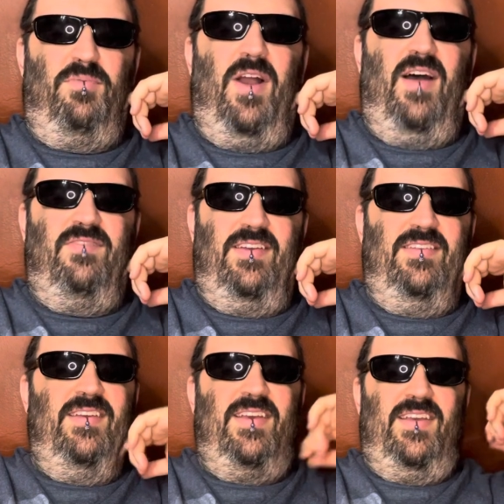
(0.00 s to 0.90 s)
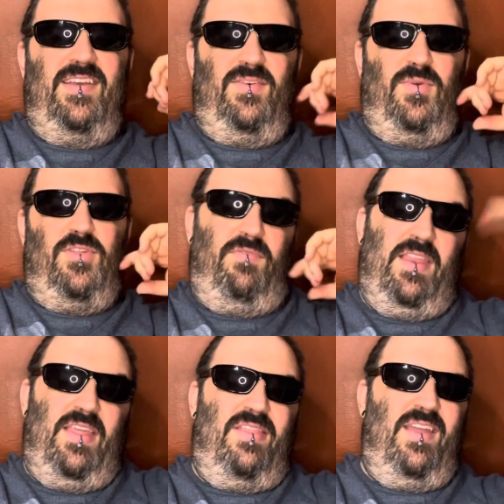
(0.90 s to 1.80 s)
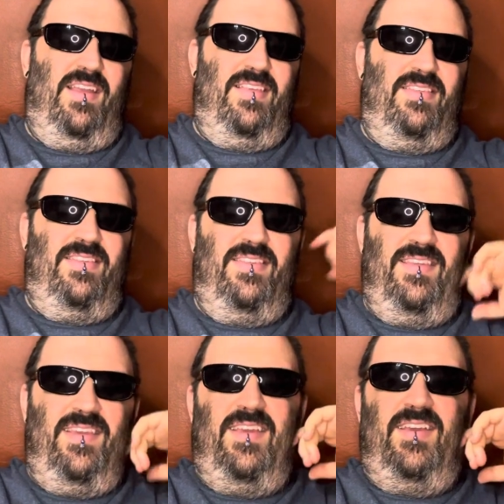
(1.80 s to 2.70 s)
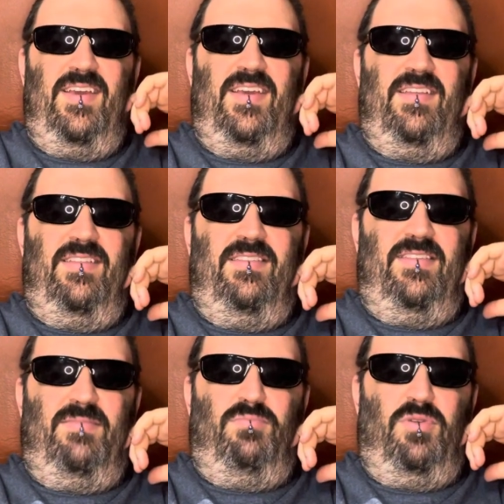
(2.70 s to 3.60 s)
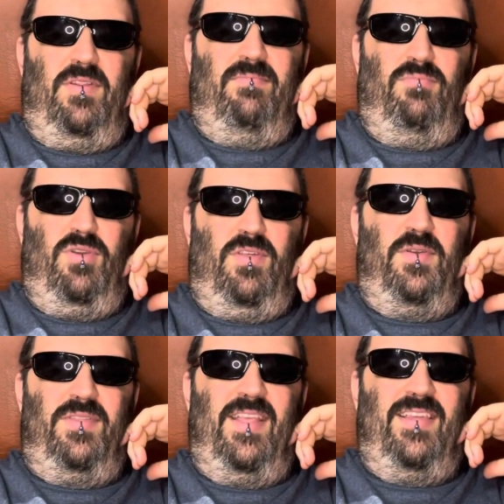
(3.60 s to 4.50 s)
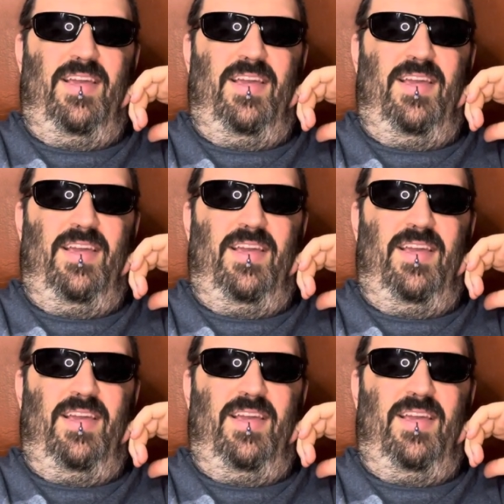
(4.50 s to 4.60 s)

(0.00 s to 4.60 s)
prophet, which if anything is pretty certain that's a